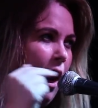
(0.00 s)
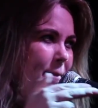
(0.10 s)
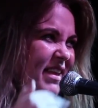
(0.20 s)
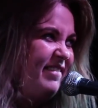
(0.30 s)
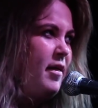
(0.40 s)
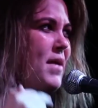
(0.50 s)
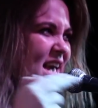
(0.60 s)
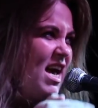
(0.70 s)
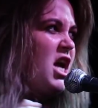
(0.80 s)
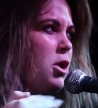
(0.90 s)
I miss the
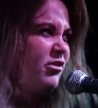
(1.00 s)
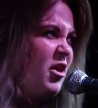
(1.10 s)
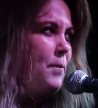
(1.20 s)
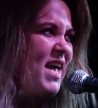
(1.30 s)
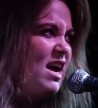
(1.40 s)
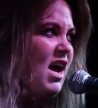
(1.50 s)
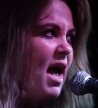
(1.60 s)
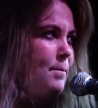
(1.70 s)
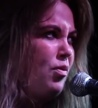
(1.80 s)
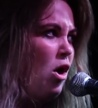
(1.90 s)
me I used to be.
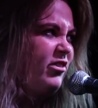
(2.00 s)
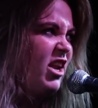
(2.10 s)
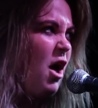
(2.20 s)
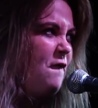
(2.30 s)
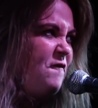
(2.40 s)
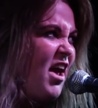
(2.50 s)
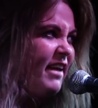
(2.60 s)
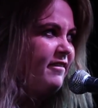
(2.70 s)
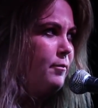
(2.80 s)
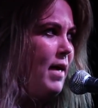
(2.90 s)
I ain't broke, so don't
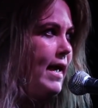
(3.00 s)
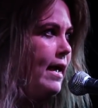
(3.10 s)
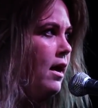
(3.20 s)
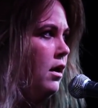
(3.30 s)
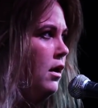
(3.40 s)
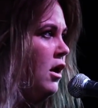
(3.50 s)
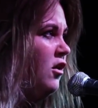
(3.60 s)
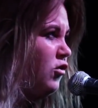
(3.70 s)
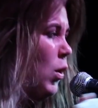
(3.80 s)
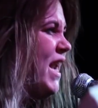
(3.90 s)
fix me.
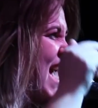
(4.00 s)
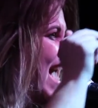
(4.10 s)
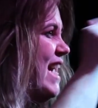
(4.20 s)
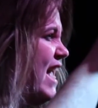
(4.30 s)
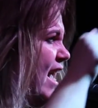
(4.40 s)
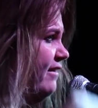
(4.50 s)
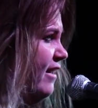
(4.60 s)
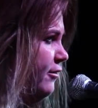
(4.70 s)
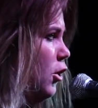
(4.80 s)
28 years it